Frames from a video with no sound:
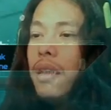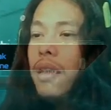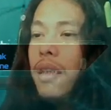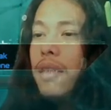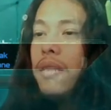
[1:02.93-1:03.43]

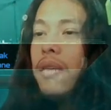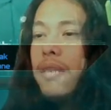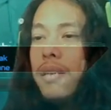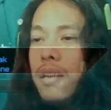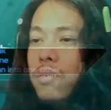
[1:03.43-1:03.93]
And
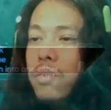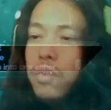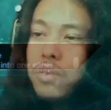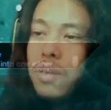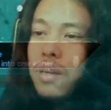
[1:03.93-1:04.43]
here,
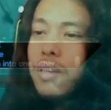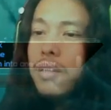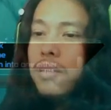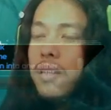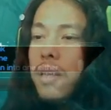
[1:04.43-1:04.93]
use a heal
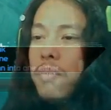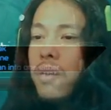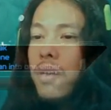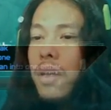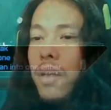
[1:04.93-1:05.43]
steam
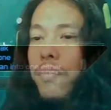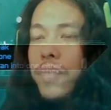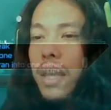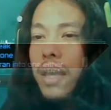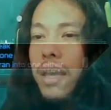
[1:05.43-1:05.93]

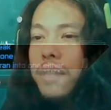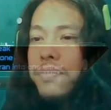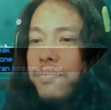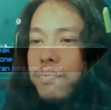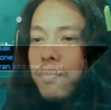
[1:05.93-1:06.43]
and
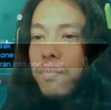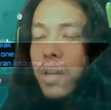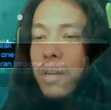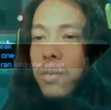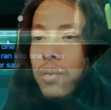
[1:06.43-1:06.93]
a
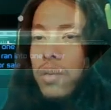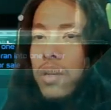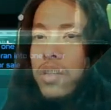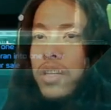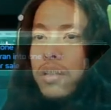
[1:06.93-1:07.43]
good
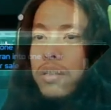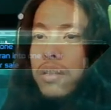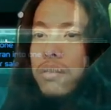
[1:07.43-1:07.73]
shield.